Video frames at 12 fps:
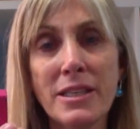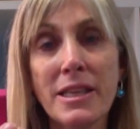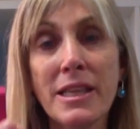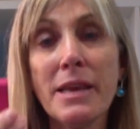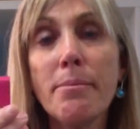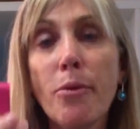
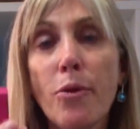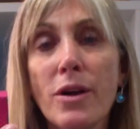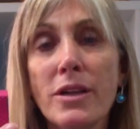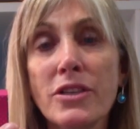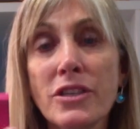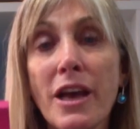the
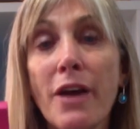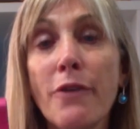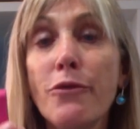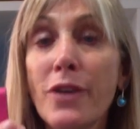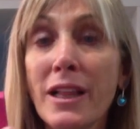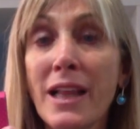importance of
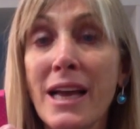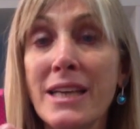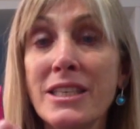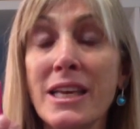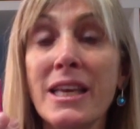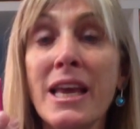
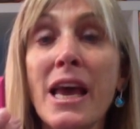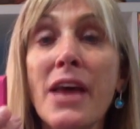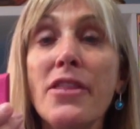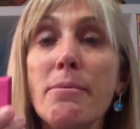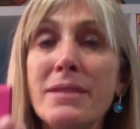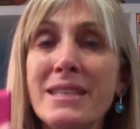realizing
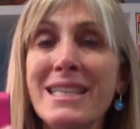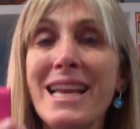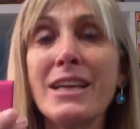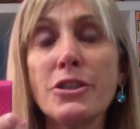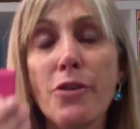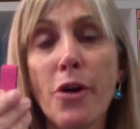that
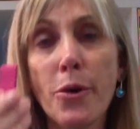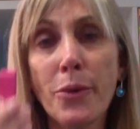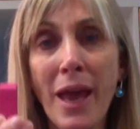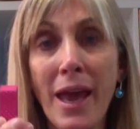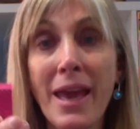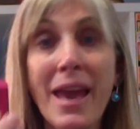mistakes are okay,